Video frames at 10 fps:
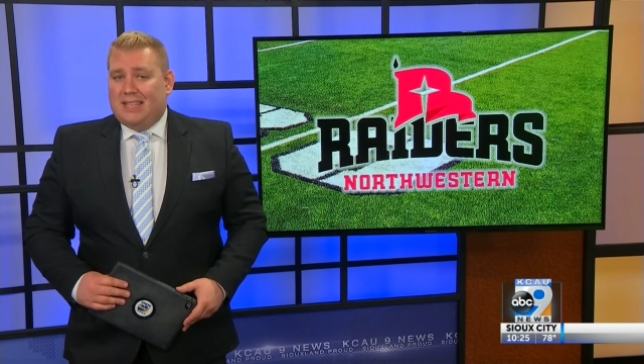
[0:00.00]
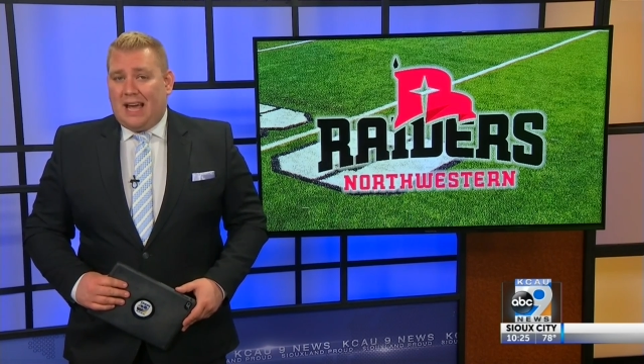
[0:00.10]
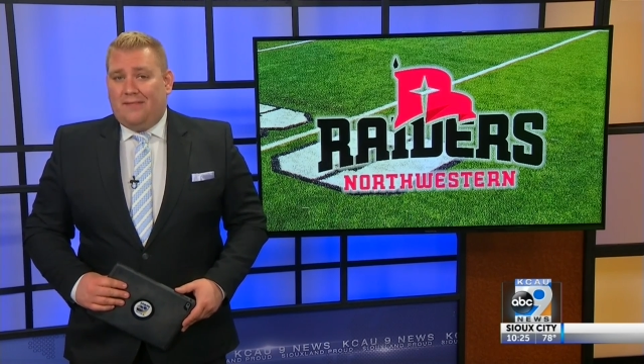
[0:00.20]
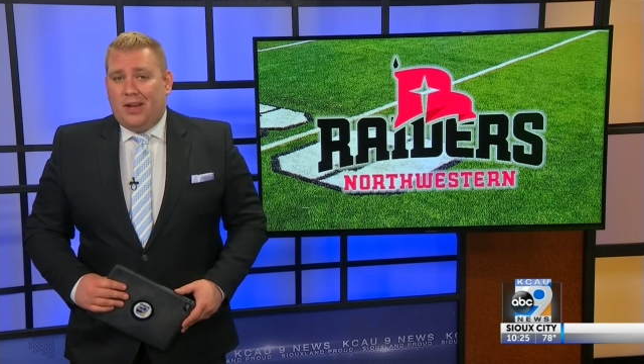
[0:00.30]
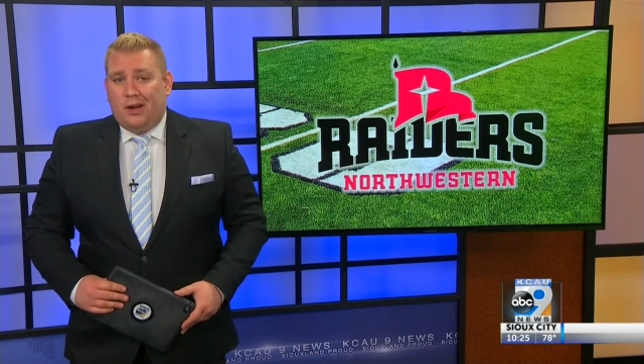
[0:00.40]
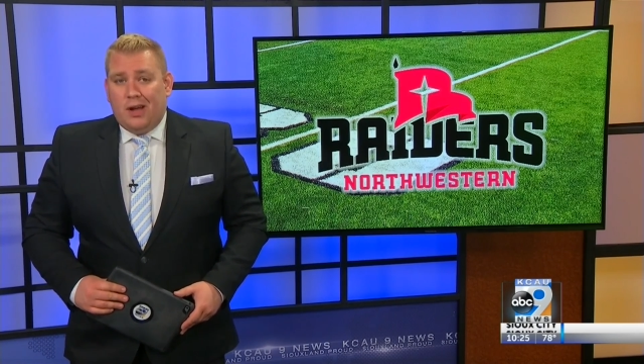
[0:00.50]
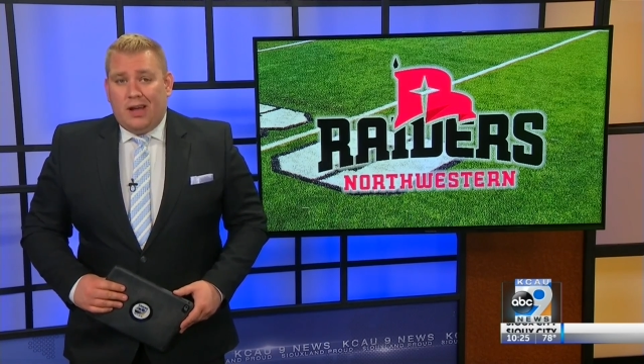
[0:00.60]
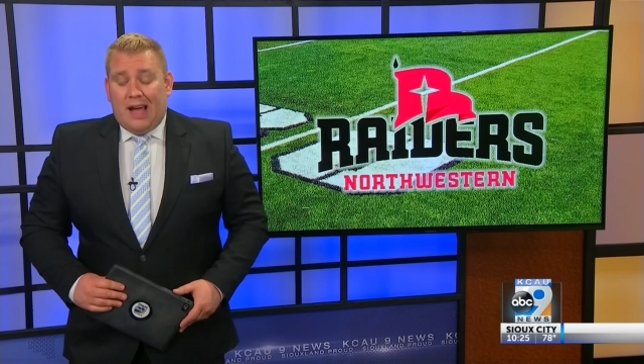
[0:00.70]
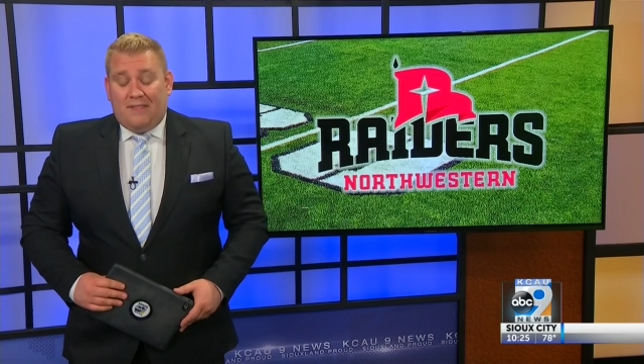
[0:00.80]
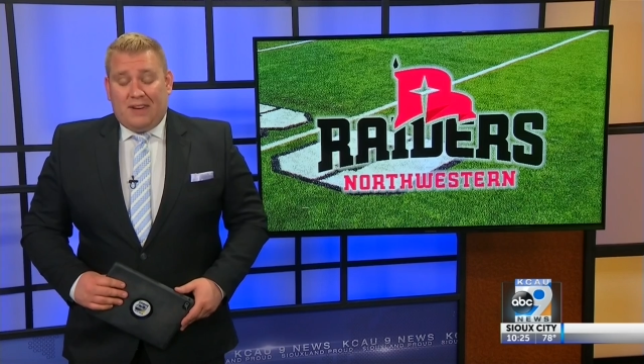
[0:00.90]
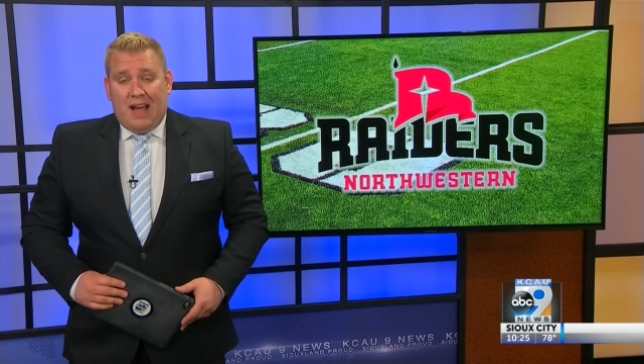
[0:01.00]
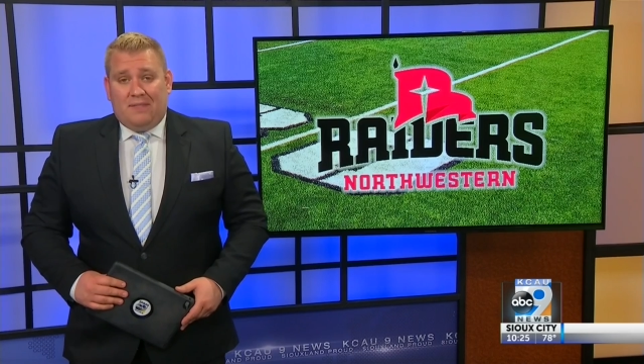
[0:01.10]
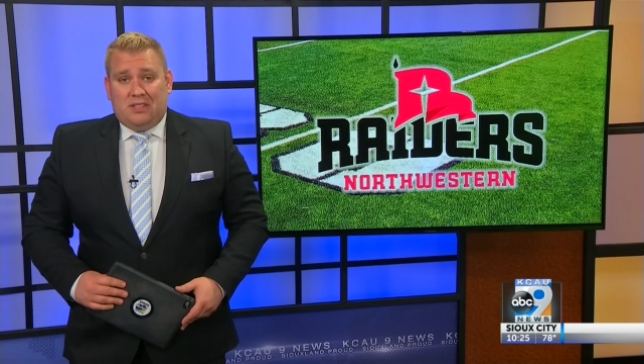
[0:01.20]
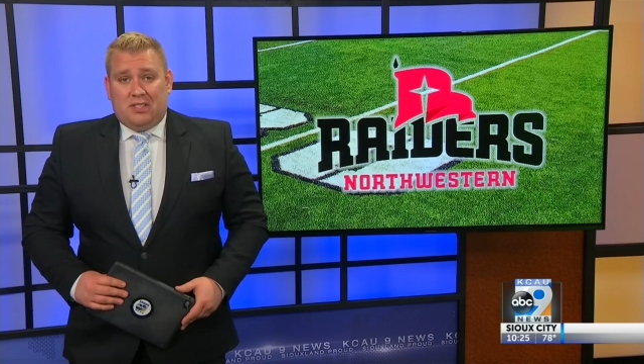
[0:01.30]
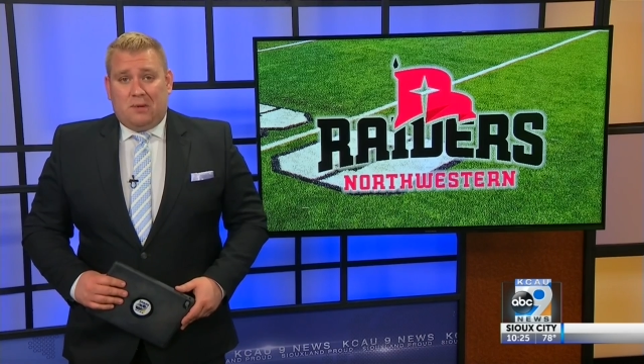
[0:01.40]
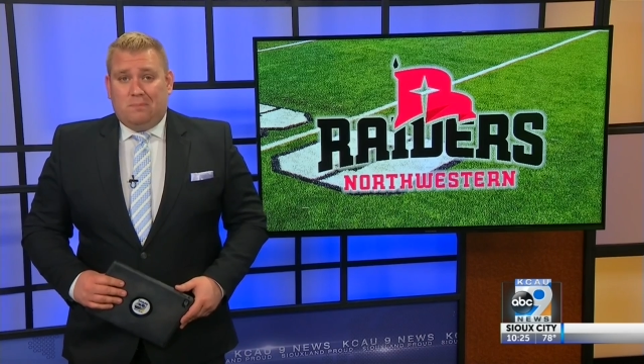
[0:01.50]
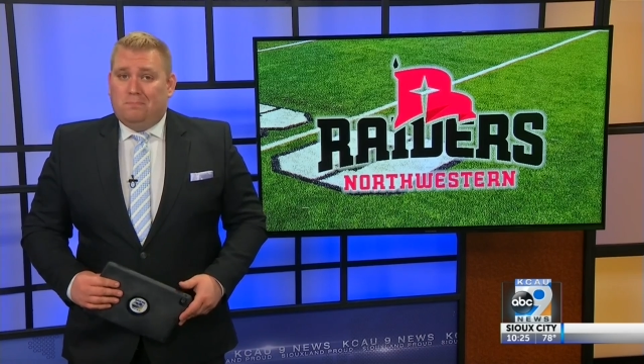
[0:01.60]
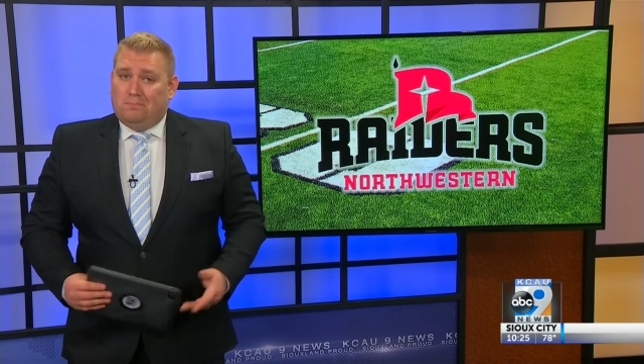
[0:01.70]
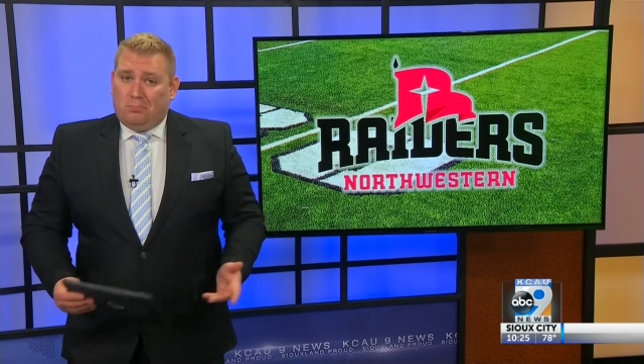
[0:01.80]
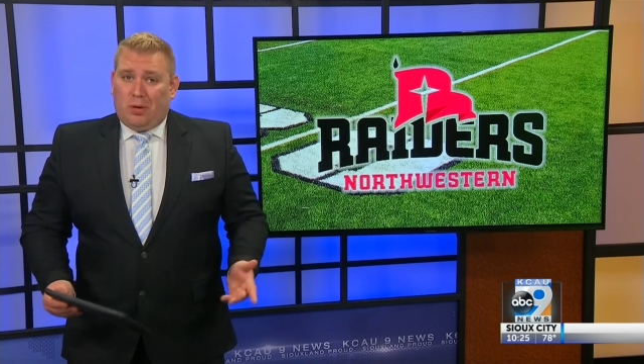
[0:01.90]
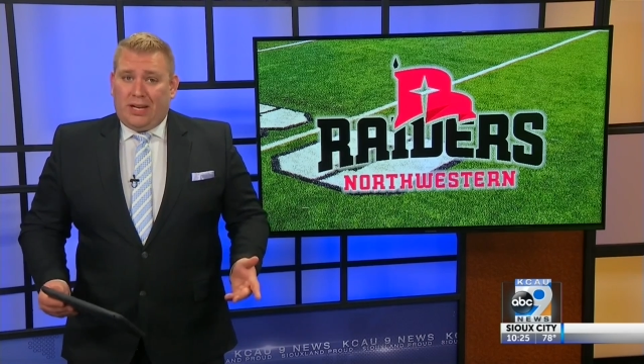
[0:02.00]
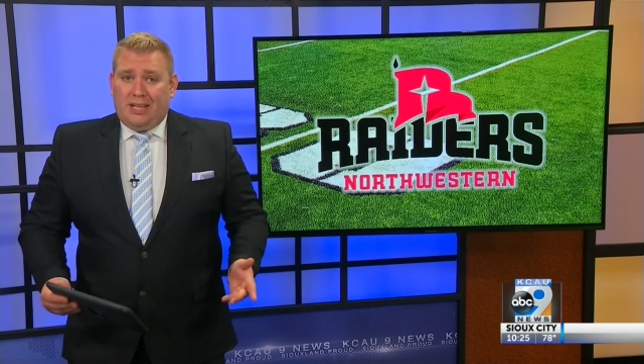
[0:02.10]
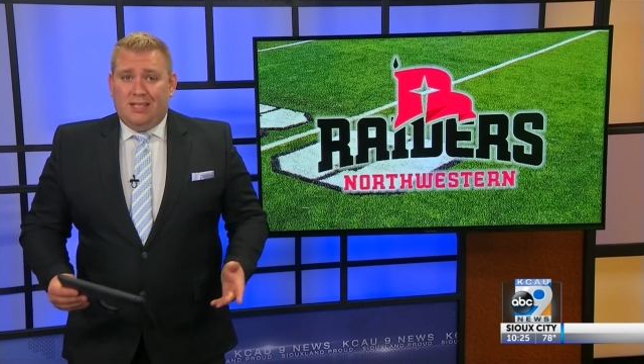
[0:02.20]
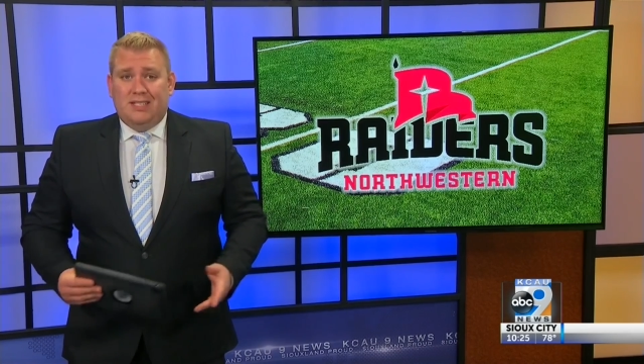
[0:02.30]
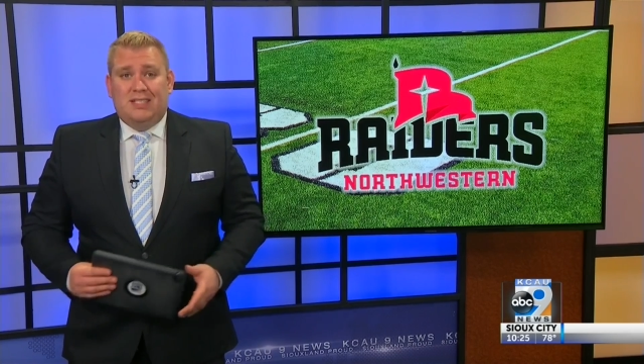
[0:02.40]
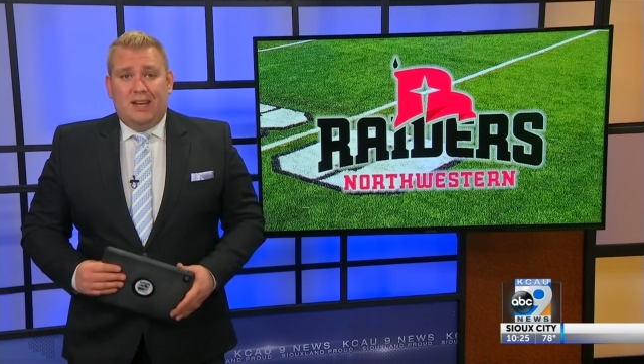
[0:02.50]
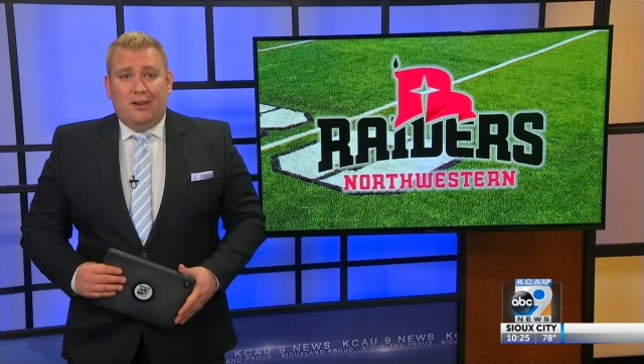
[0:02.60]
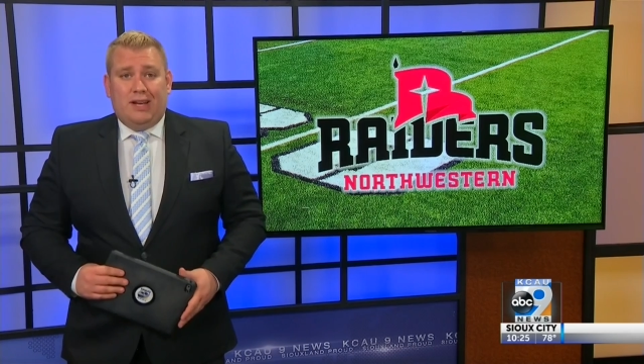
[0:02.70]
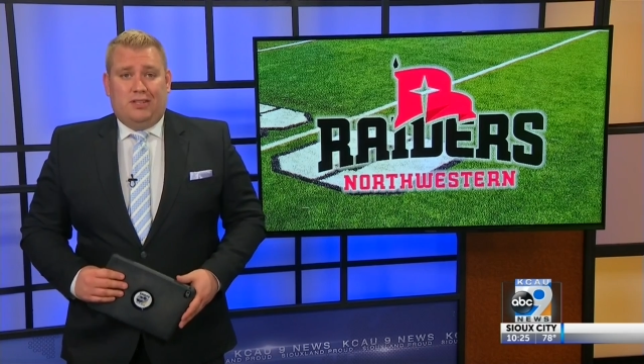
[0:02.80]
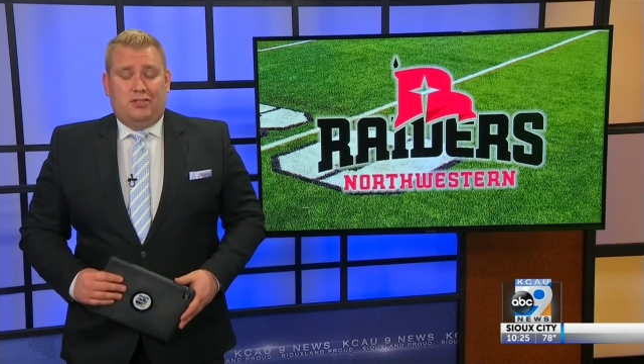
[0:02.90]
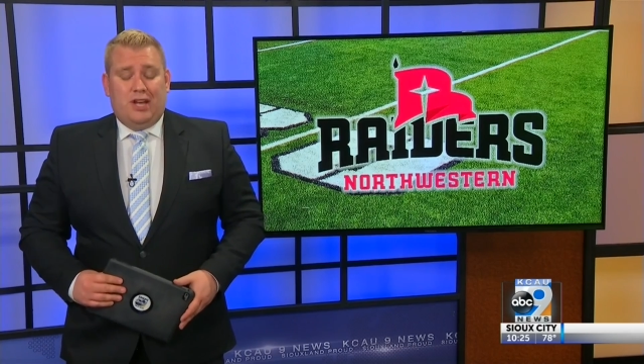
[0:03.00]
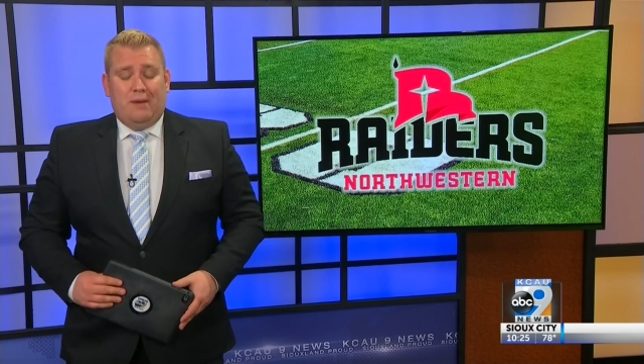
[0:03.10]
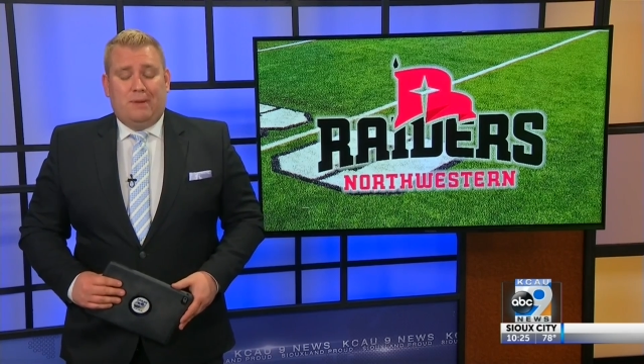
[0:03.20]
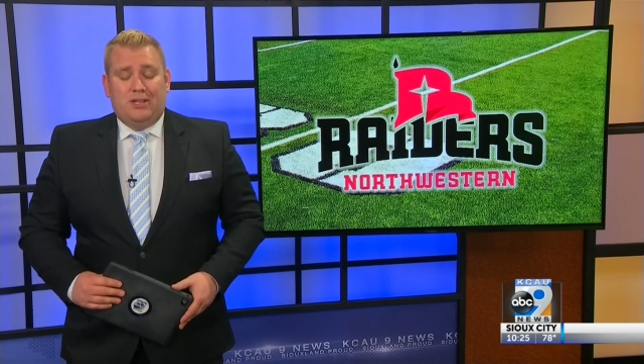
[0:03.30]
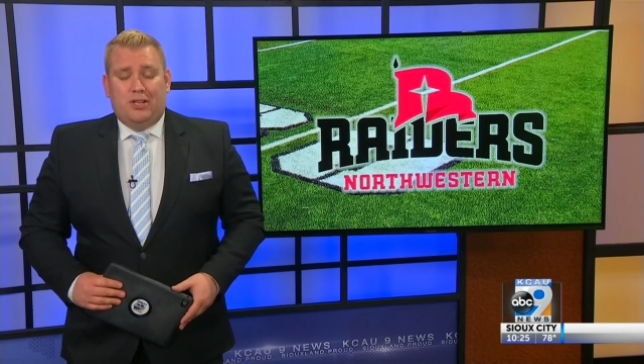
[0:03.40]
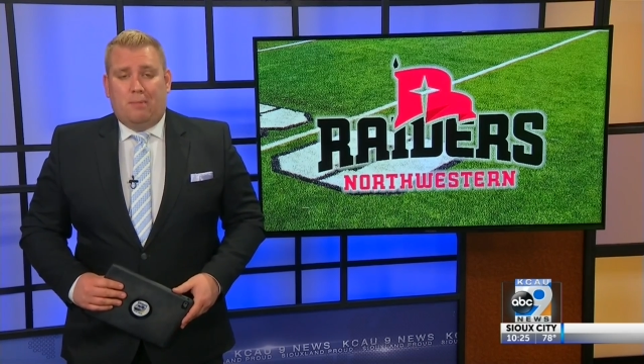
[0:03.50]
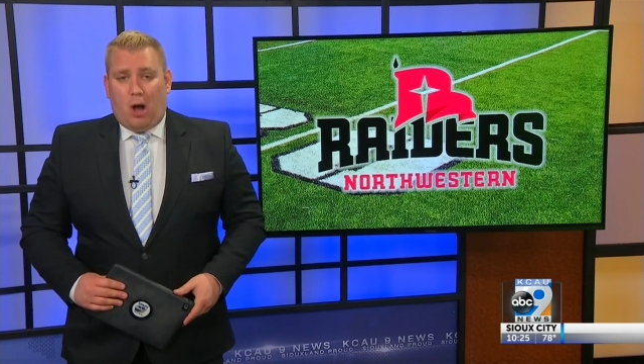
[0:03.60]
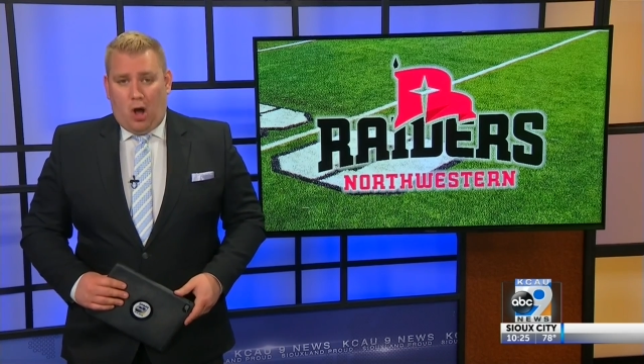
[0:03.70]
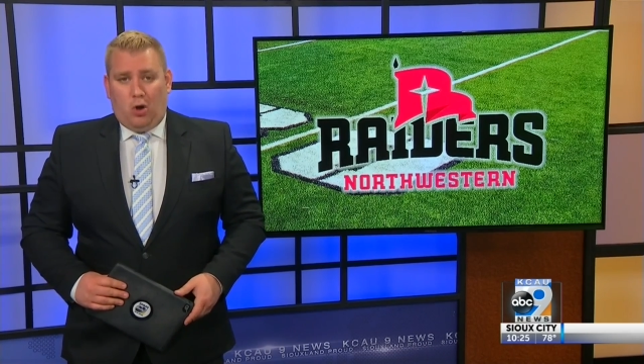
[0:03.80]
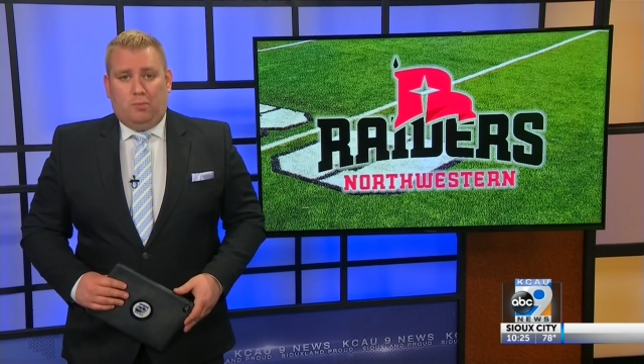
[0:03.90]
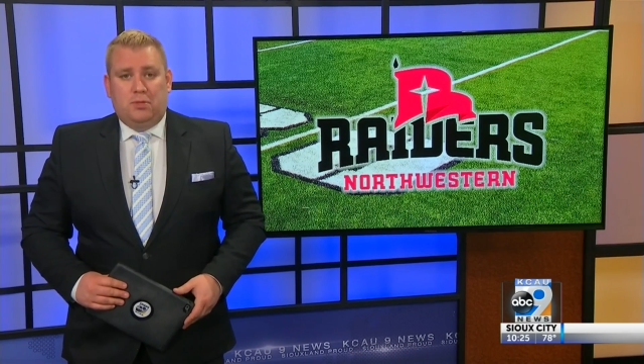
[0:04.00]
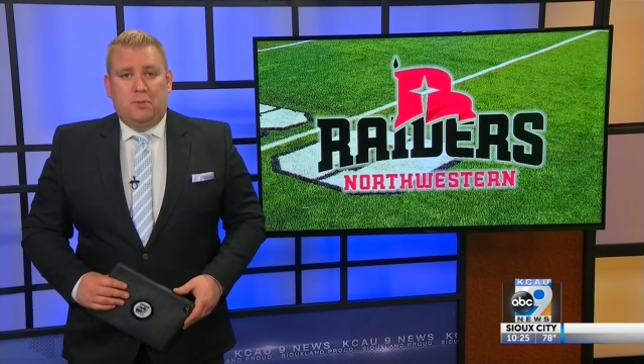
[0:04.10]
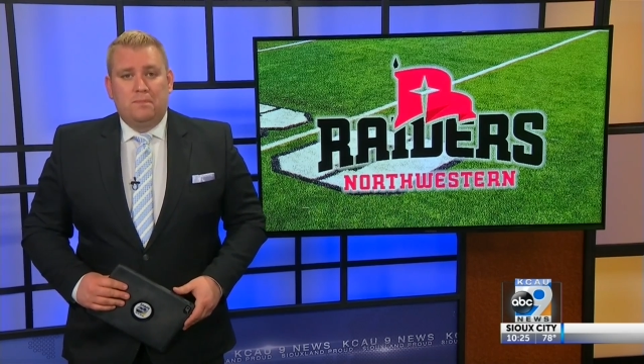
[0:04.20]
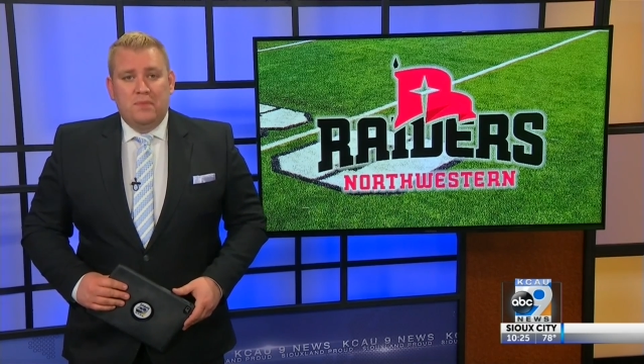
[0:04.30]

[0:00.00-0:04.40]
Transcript: Xavier after having some pretty serious championship hopes.